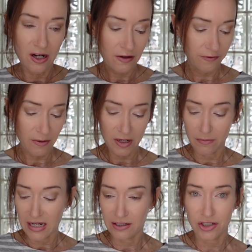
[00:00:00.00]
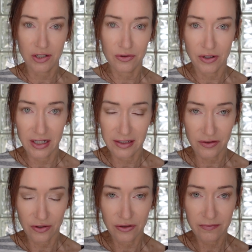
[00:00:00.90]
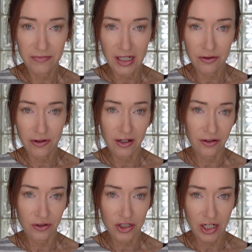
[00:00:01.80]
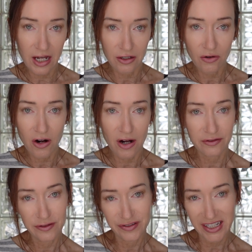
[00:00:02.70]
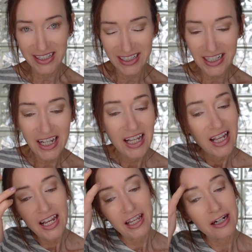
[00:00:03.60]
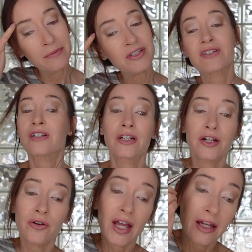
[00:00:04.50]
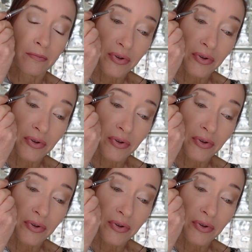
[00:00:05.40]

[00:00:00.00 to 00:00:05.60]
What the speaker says: off on my magic eraser, get the other shadow off of it, and I'm just going to go ahead and